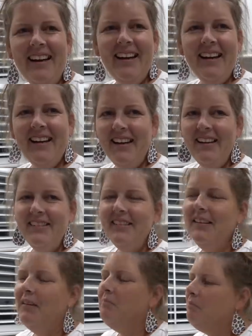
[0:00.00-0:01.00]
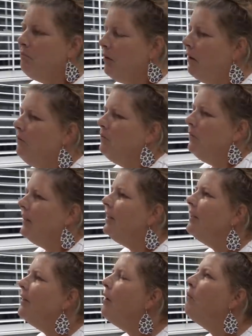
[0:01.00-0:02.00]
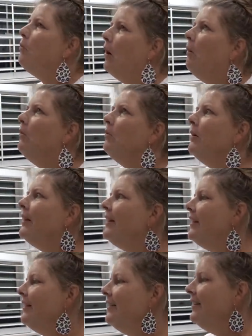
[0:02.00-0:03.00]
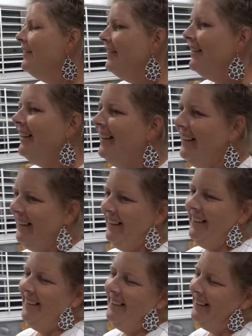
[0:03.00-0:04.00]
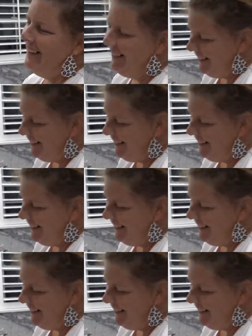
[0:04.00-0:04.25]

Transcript: making goulash for their family with love right now, and you just ruin their day.